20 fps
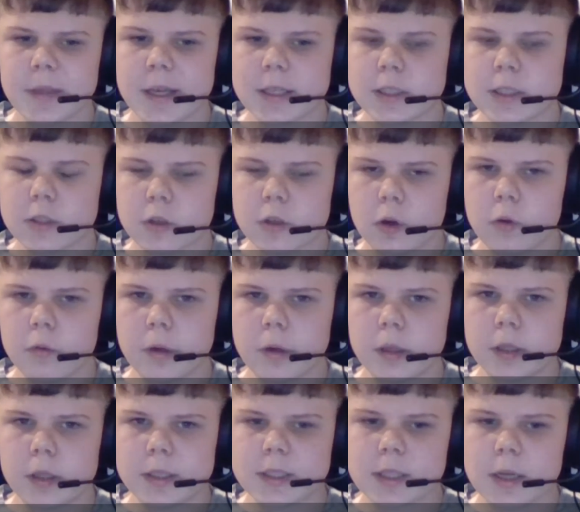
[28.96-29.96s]
has no
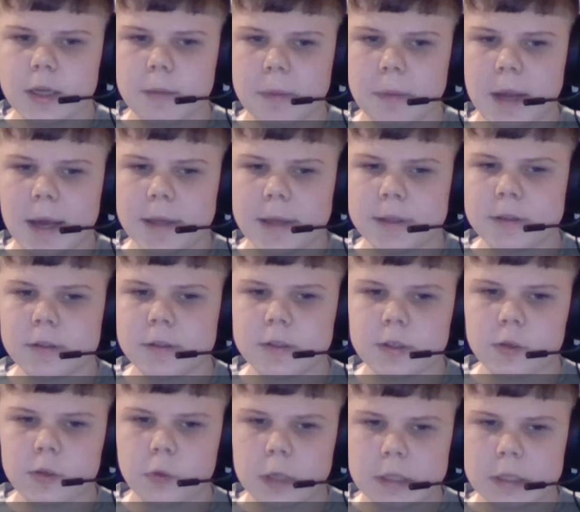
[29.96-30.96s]
realistic path
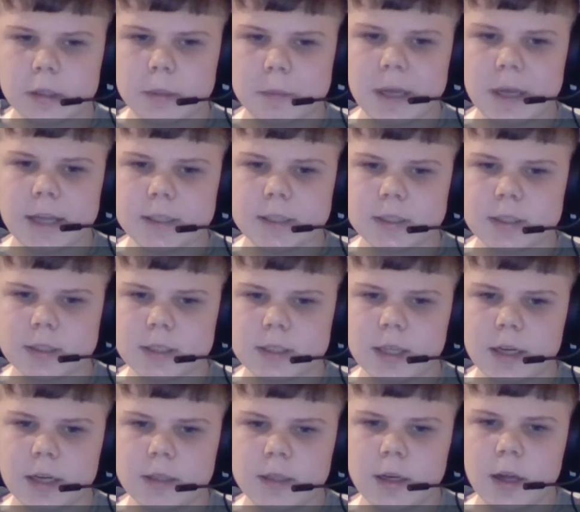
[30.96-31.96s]
to quickly pass the
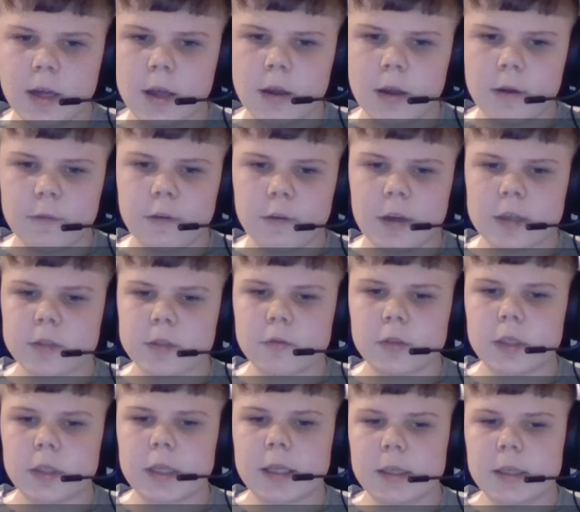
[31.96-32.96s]
Senate,
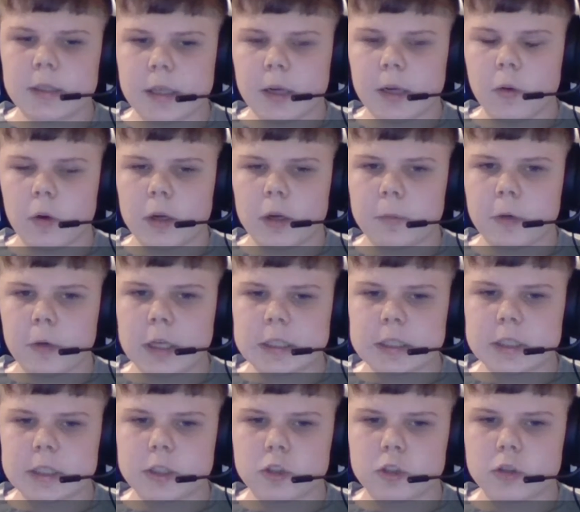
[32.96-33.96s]
effectively killing one of
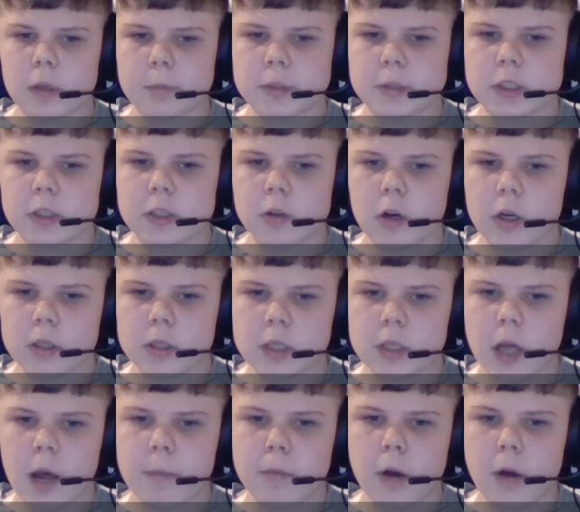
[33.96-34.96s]
President Trump's
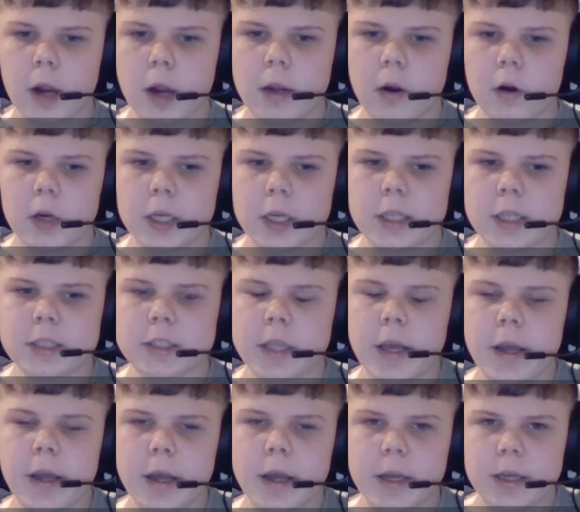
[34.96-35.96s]
top priorities
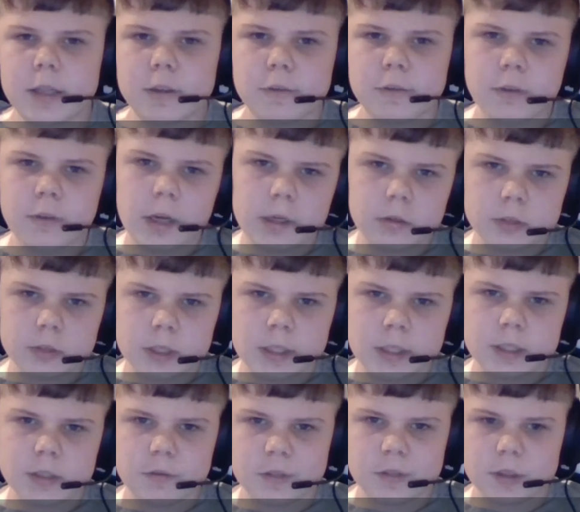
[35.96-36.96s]
in the final
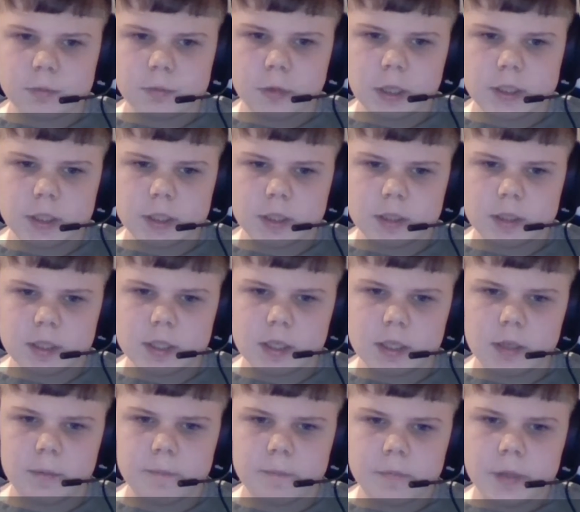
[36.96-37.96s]
days of his
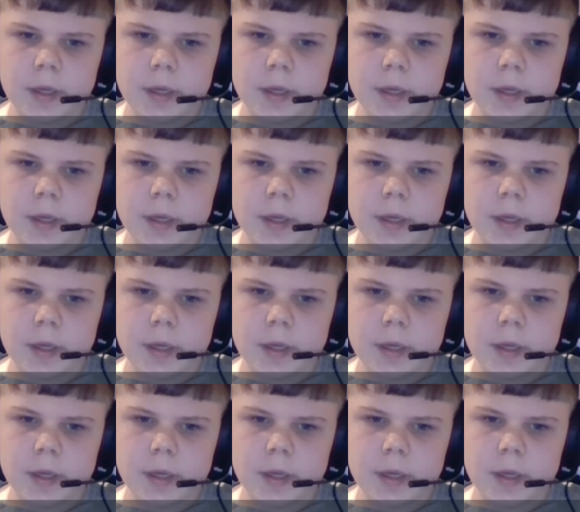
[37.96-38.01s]
presidency.